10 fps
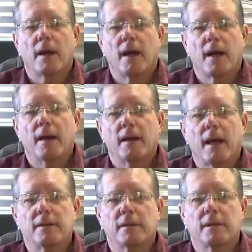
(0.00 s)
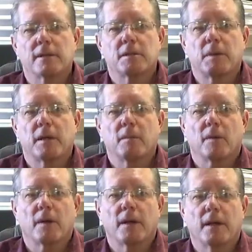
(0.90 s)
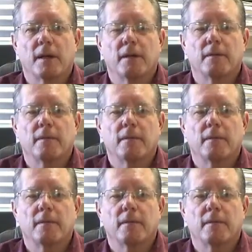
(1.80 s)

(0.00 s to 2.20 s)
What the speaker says: and has to dissipate more heat.